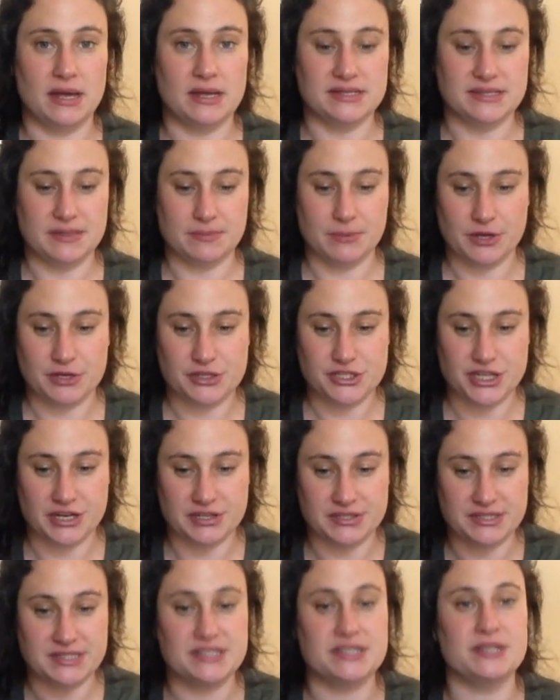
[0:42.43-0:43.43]
some good
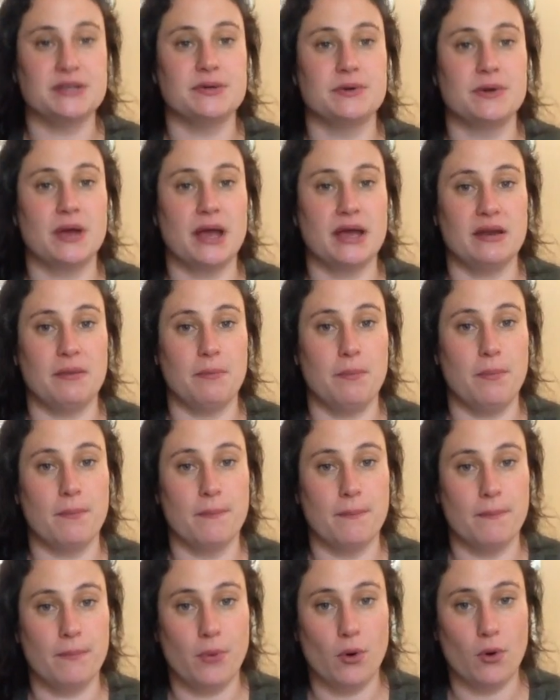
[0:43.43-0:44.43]
chairs to kind of
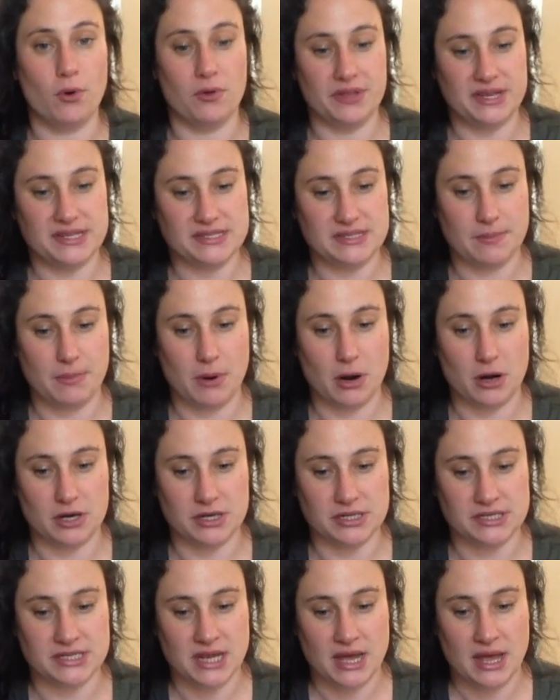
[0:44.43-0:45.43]
pull these
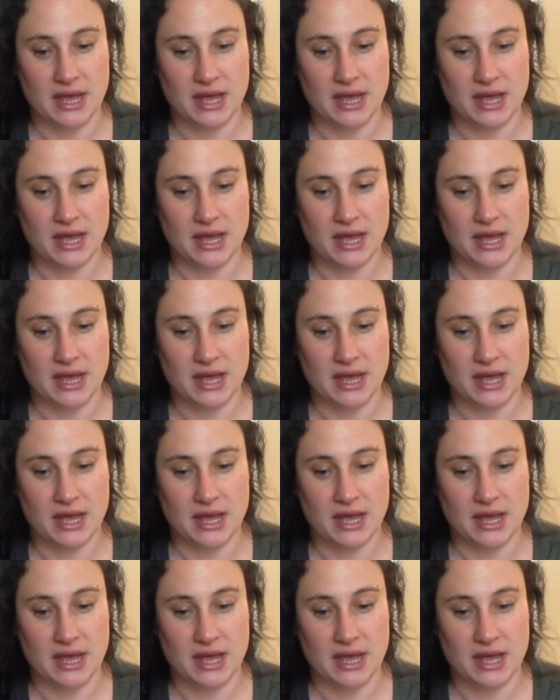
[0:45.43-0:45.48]
apart.